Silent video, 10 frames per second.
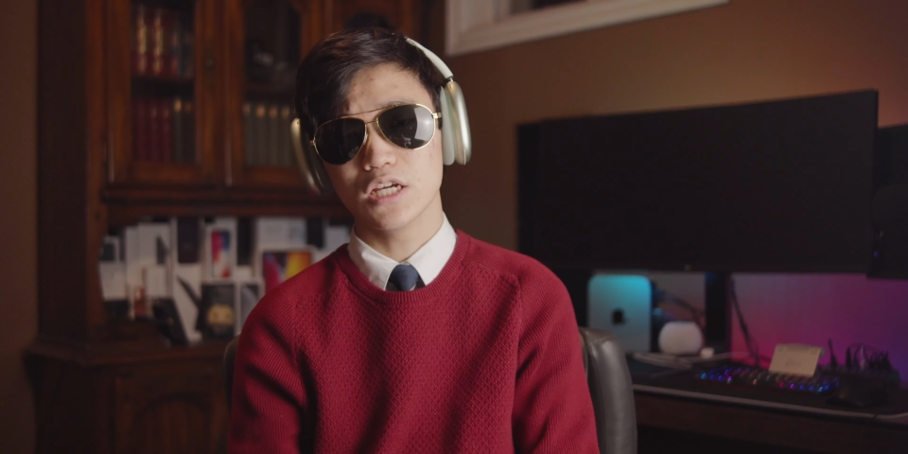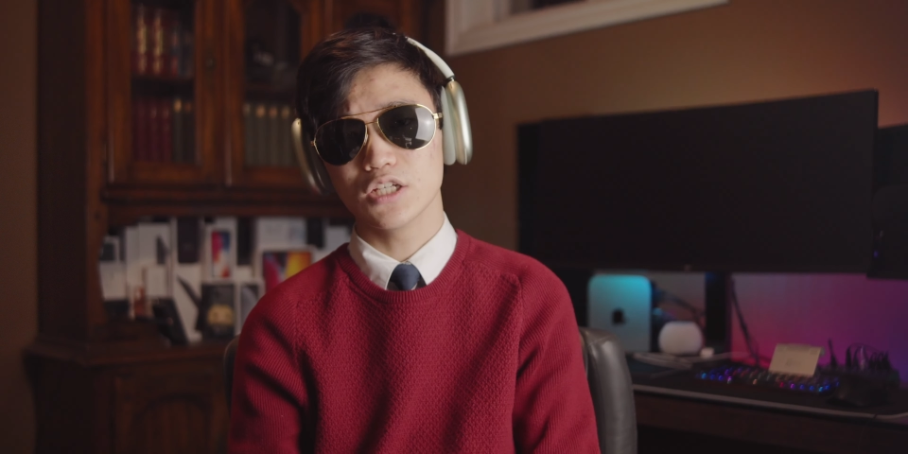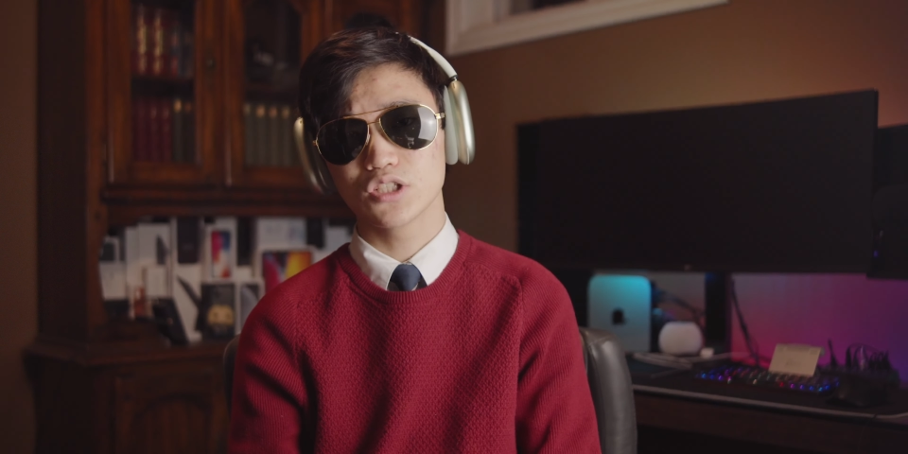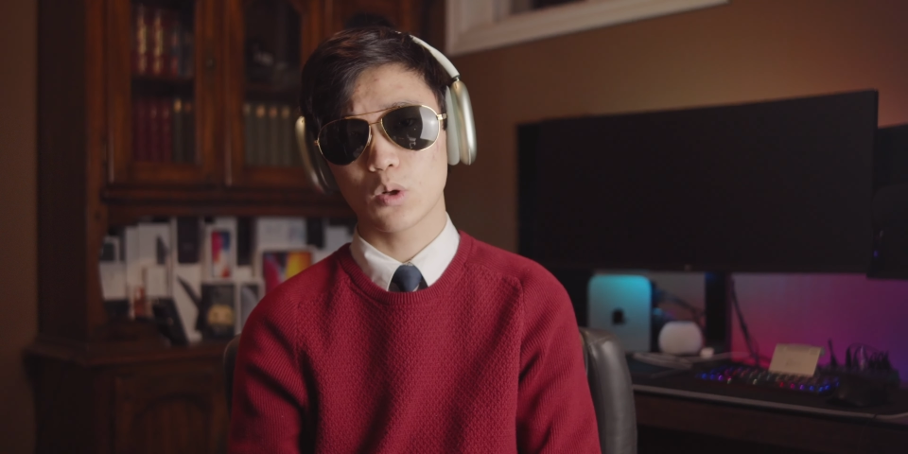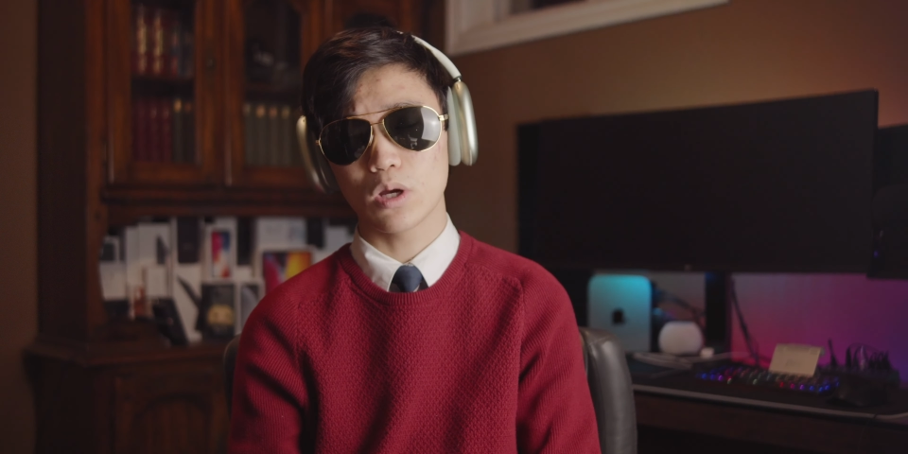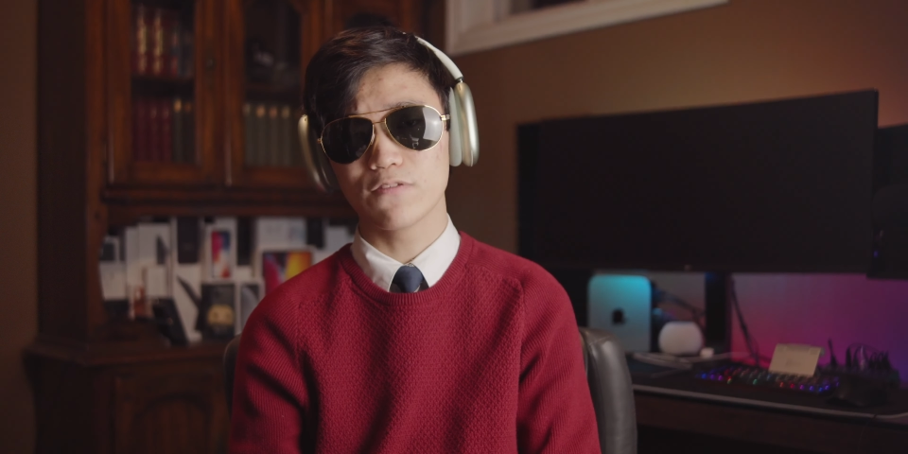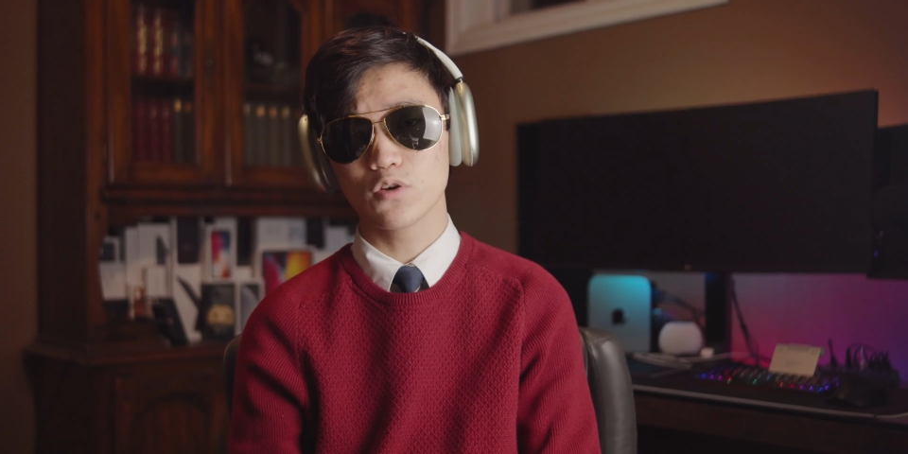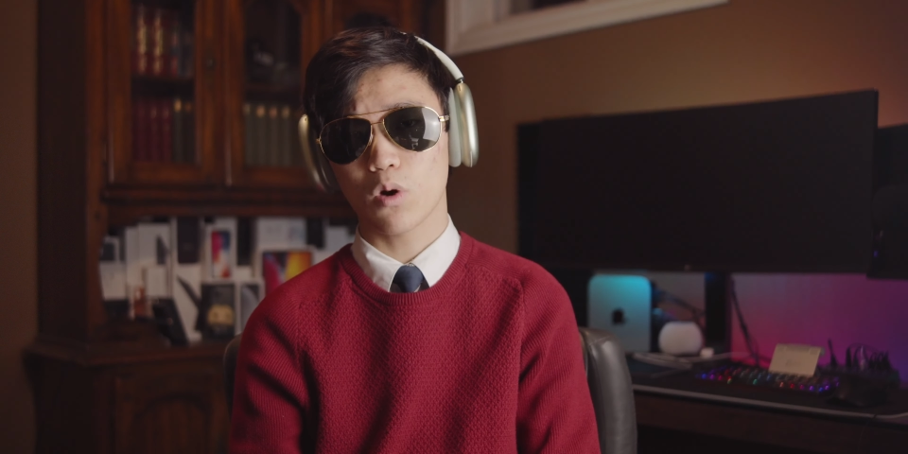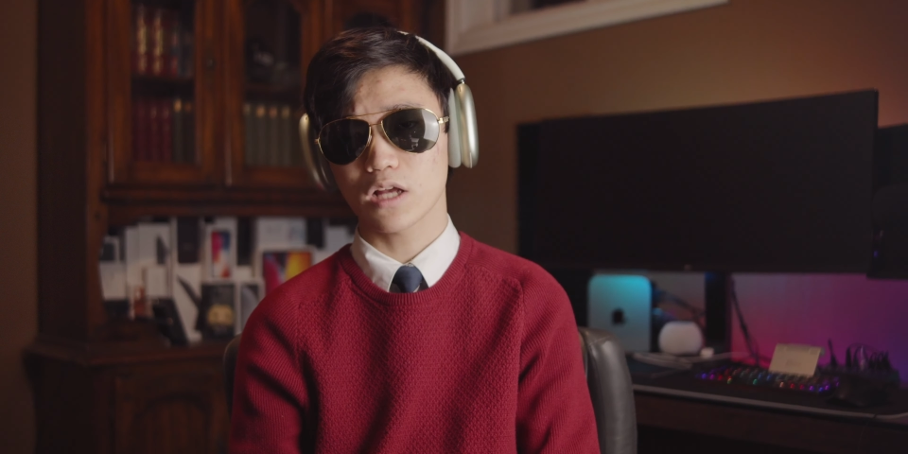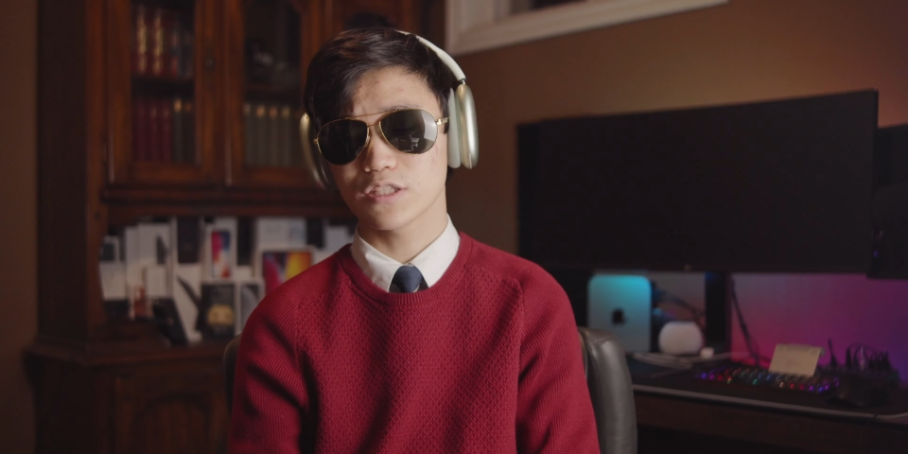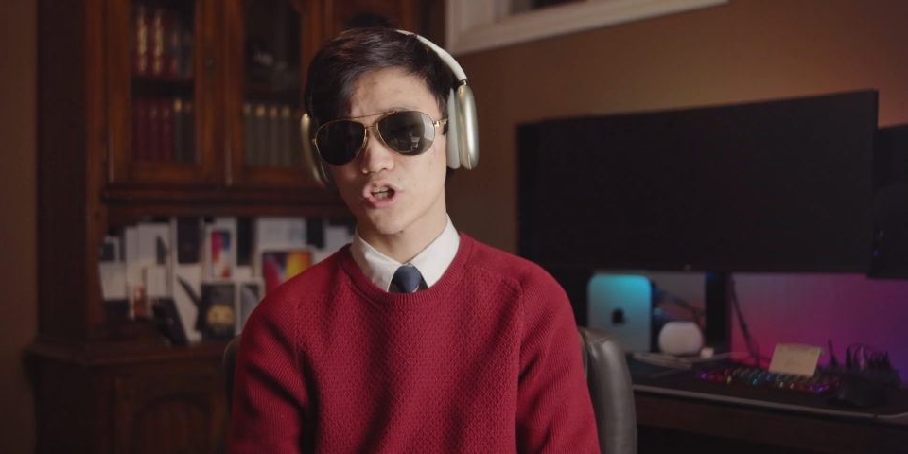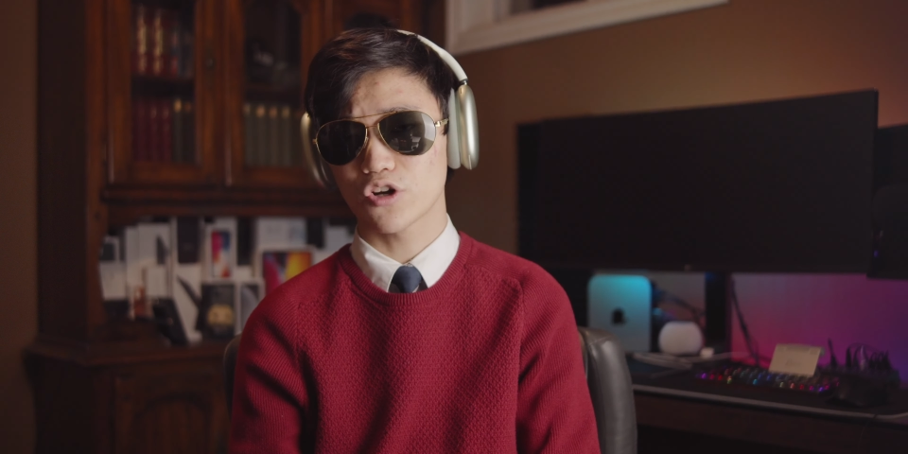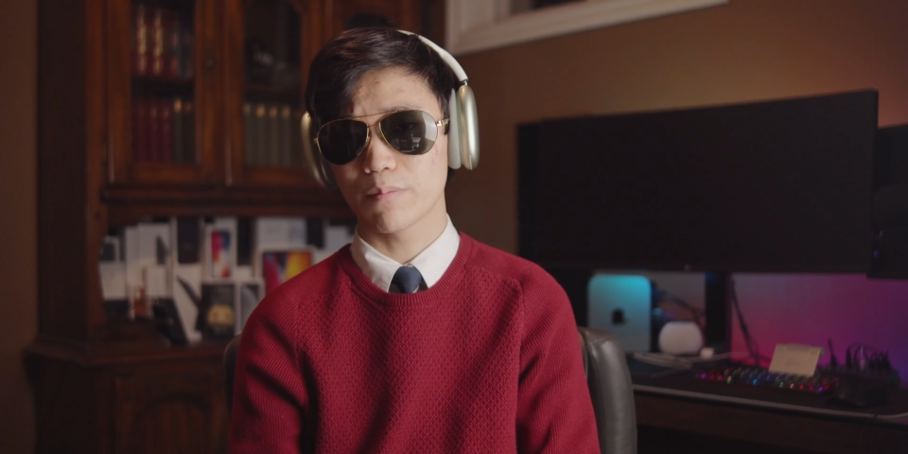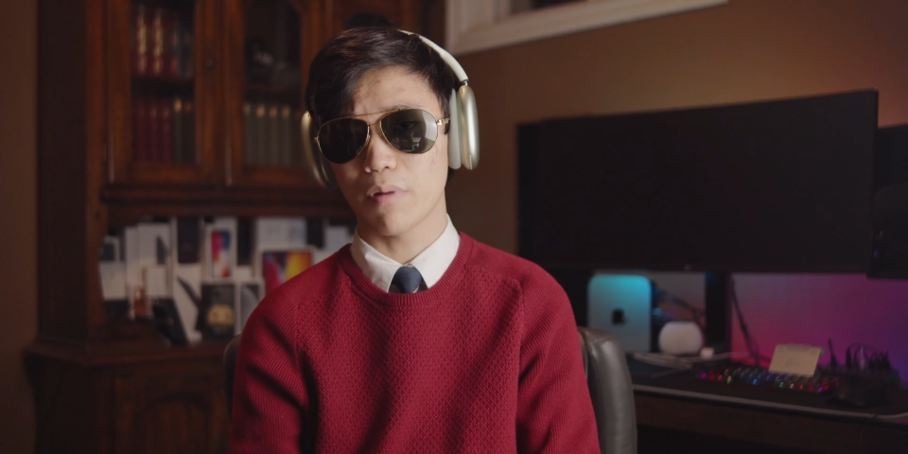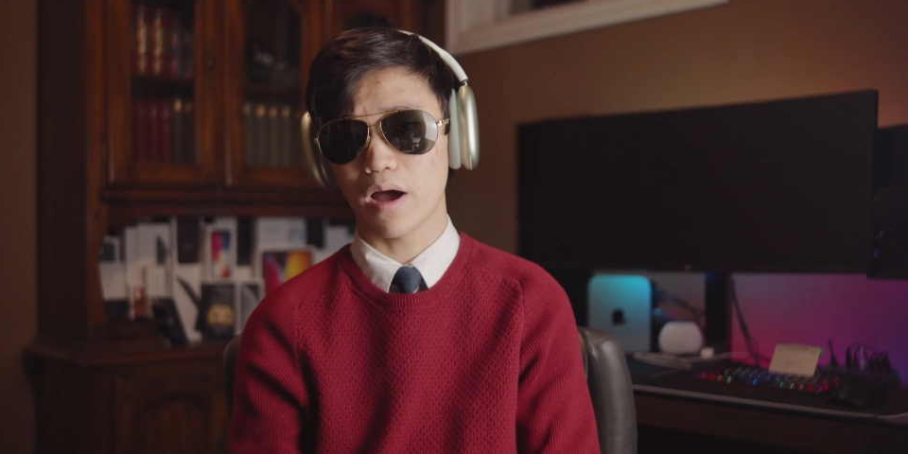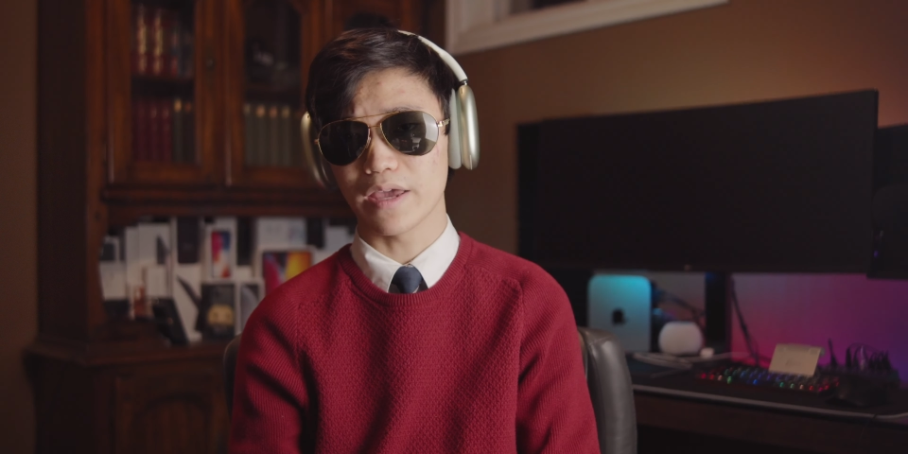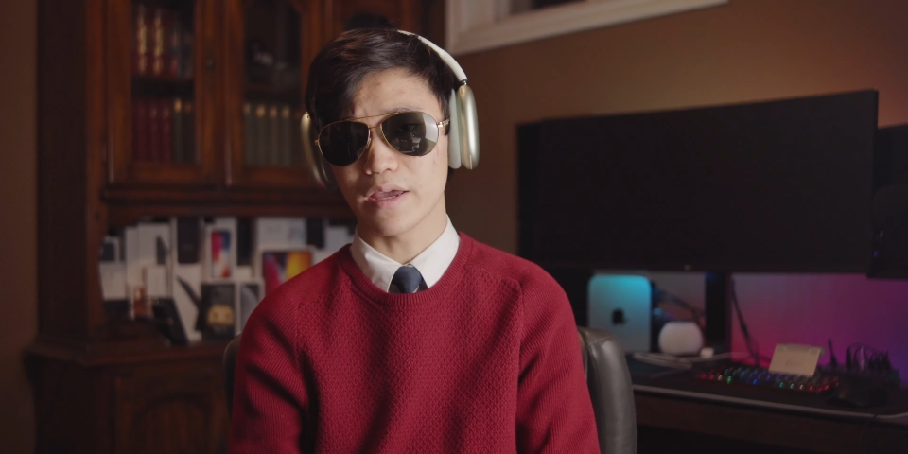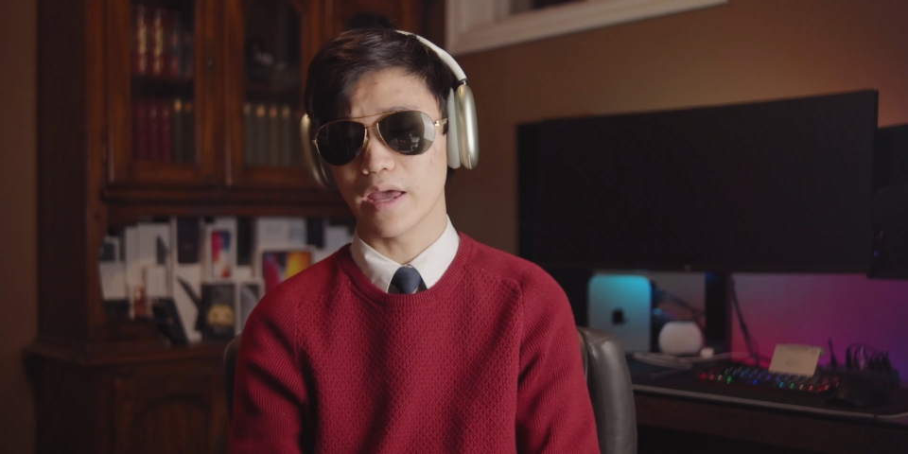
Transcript: So if you were considering buying